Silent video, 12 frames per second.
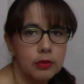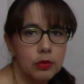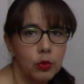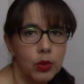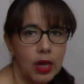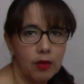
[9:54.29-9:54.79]

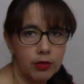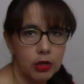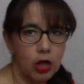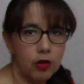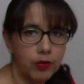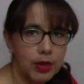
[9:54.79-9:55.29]
We have a
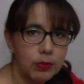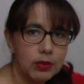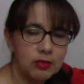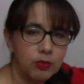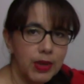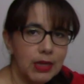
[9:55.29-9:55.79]
lot of empty
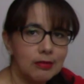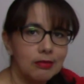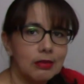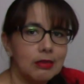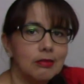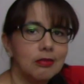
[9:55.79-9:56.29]
space
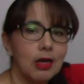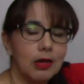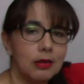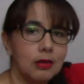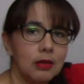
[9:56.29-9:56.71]
inside.